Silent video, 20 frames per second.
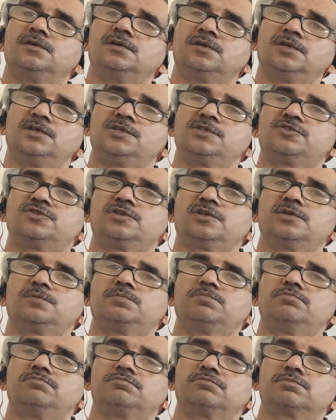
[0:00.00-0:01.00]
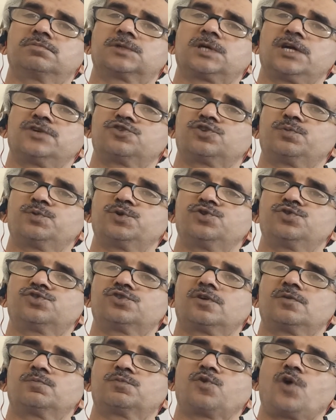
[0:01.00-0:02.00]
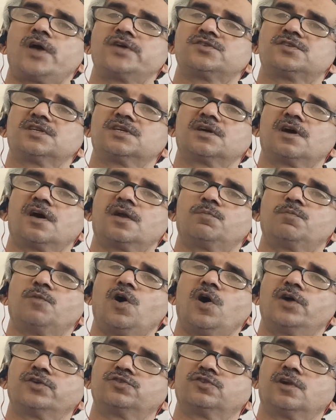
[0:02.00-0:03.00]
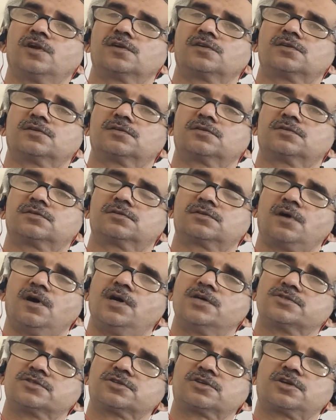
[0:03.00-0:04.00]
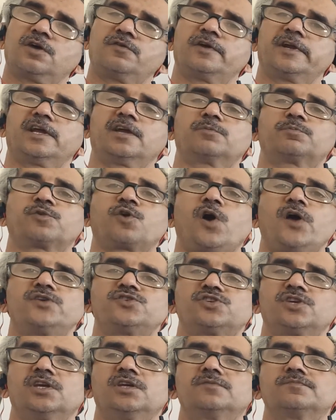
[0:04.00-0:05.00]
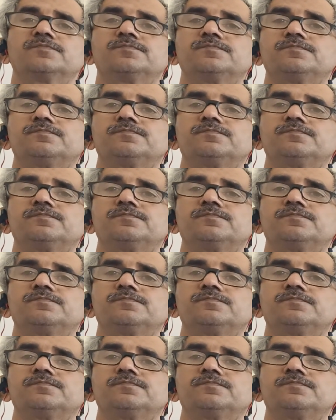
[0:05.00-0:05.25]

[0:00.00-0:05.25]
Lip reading: is the contribution pricing or marginal cost covering pricing.